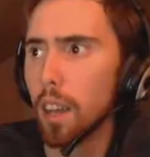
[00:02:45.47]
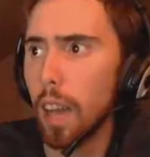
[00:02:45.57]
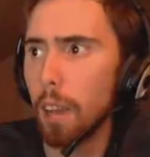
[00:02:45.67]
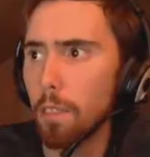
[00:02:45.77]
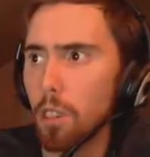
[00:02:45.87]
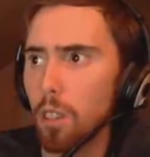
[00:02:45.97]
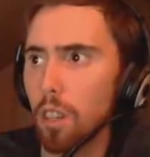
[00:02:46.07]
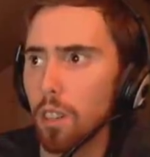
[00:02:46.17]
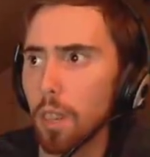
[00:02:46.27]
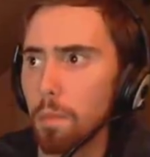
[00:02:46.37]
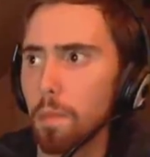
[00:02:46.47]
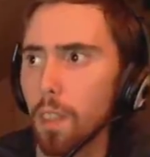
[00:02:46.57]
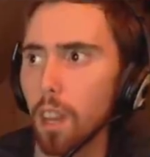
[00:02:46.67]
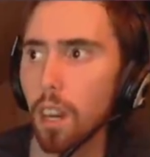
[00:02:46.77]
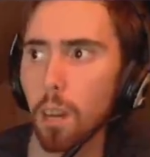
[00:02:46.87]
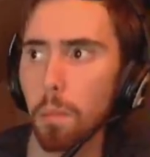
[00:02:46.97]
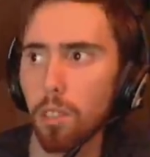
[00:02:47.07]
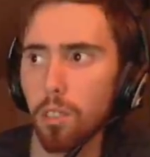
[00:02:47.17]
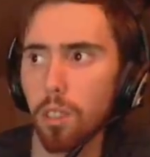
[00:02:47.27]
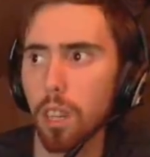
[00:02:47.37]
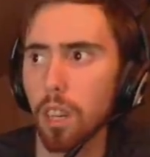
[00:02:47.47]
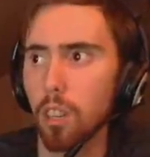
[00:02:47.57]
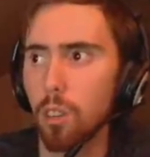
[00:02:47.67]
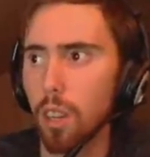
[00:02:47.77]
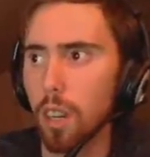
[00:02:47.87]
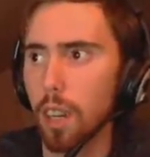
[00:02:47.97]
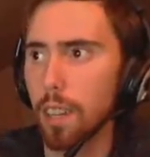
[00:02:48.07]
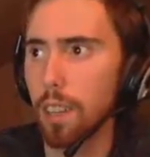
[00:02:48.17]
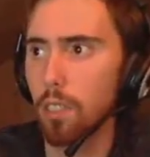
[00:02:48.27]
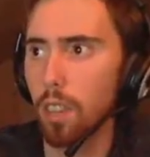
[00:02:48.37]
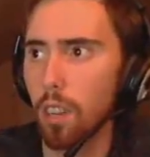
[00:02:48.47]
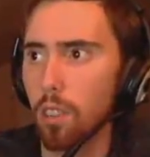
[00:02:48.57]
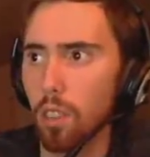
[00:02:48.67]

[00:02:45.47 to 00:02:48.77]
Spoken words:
After you kill them, basically you can kite these guys.